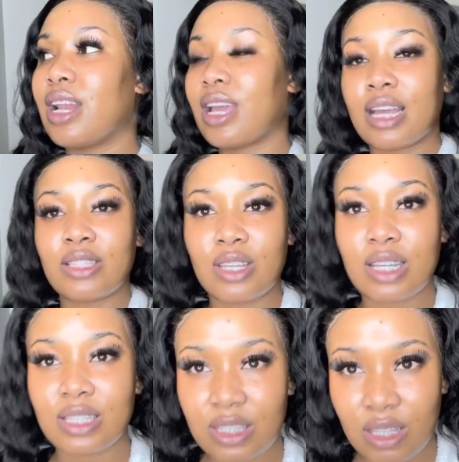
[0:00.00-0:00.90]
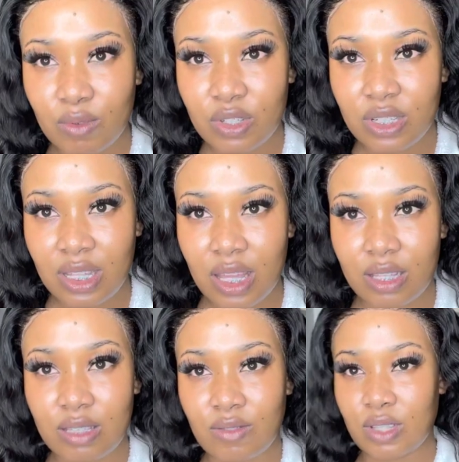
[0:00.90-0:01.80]
Like, as you can see, would you say
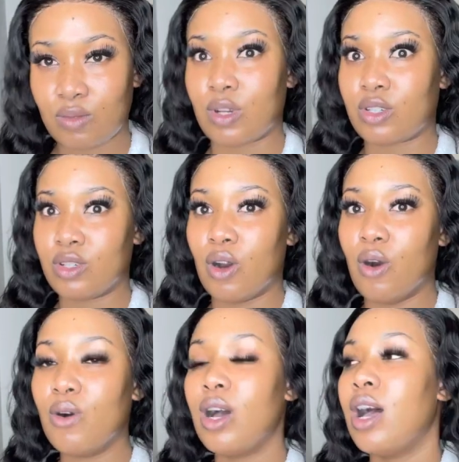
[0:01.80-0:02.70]
this is face wash? No.